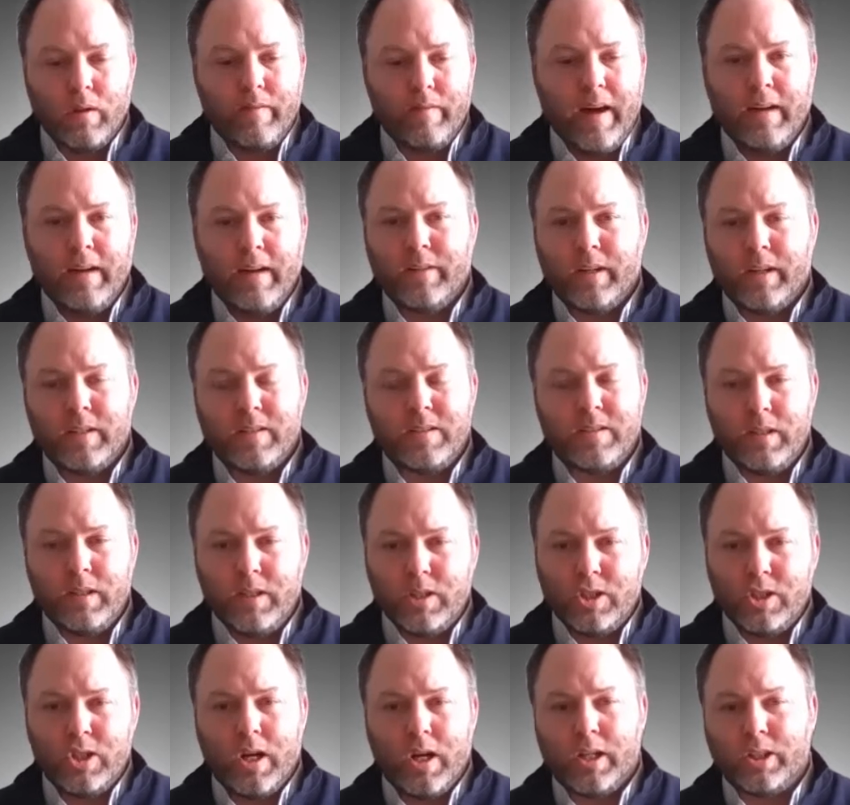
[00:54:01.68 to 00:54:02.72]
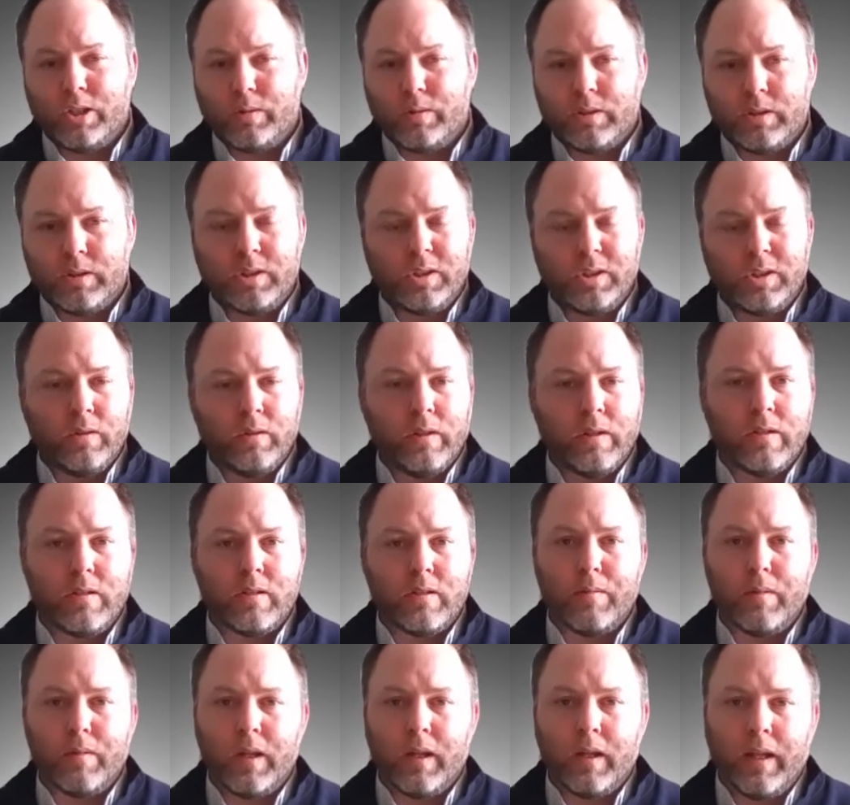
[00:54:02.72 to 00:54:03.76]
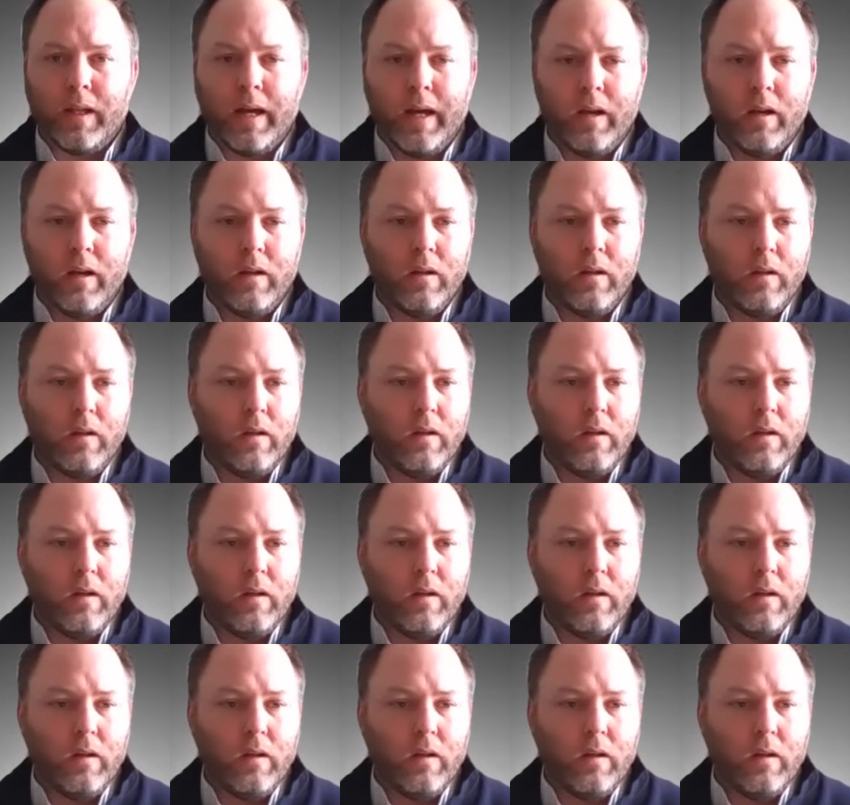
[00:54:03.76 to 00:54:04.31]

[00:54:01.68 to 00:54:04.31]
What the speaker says: of advocacy, and Josh was too, and it's something that,